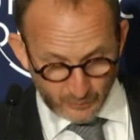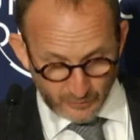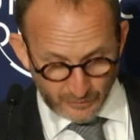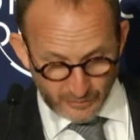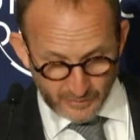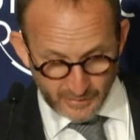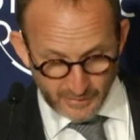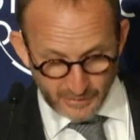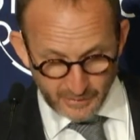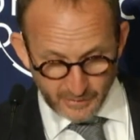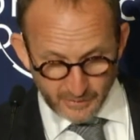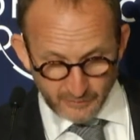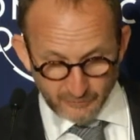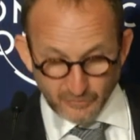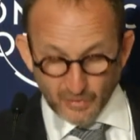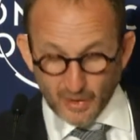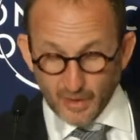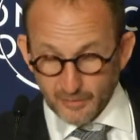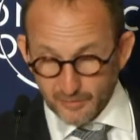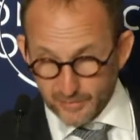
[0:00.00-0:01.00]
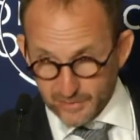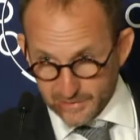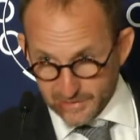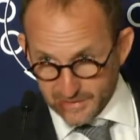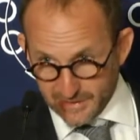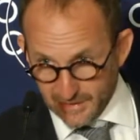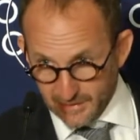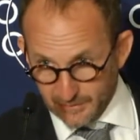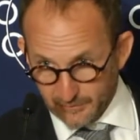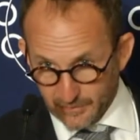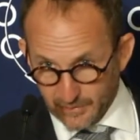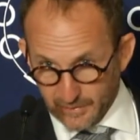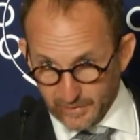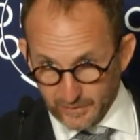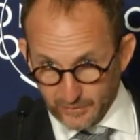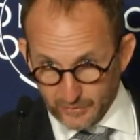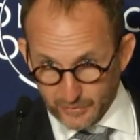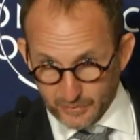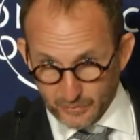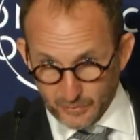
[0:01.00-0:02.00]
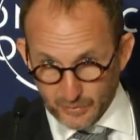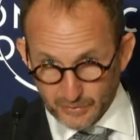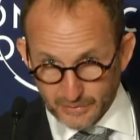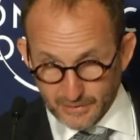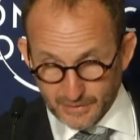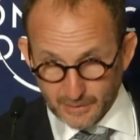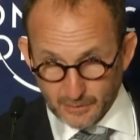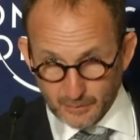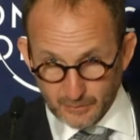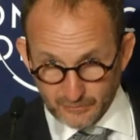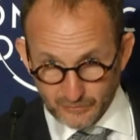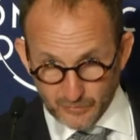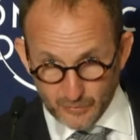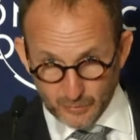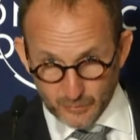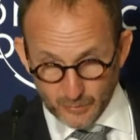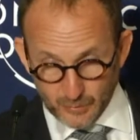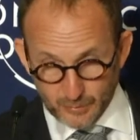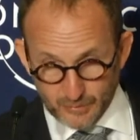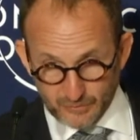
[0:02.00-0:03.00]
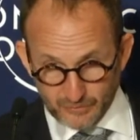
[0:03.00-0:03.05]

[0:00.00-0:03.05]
the environment team here at the World Economic Forum will be